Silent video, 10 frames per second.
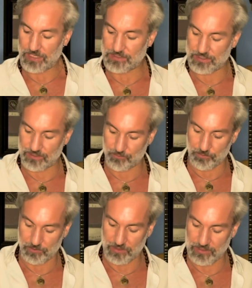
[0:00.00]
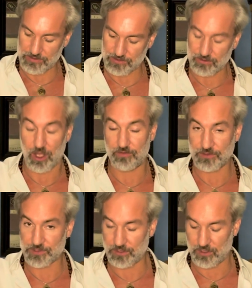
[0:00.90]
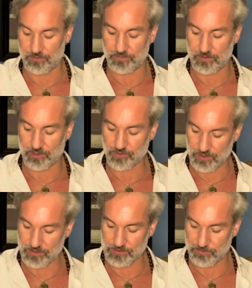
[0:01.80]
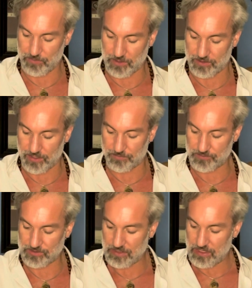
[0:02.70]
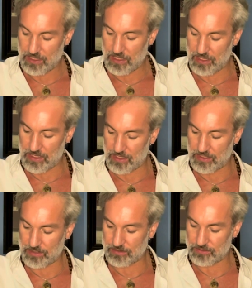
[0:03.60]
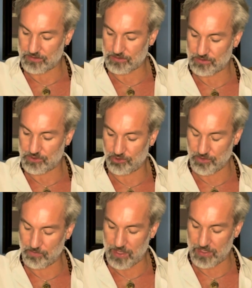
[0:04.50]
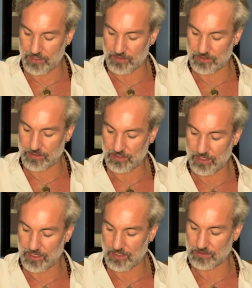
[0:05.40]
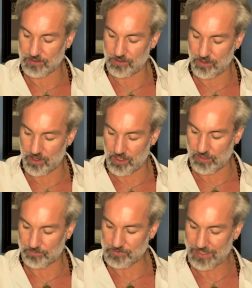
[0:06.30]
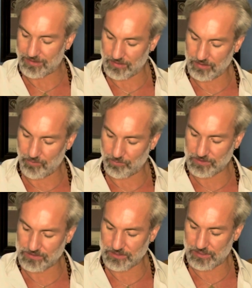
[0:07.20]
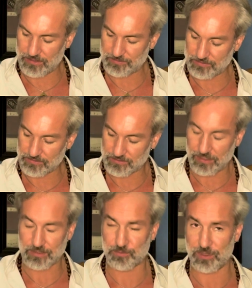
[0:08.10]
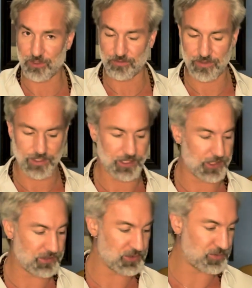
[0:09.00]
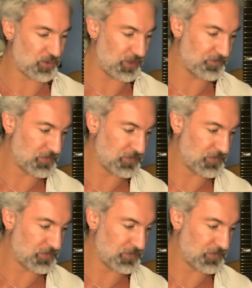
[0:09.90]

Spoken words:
did replace, obviously, all of the electronics, the pickups, the tune-o-matic, and the knobs. I think I replaced the knobs. It's been over a year at this point.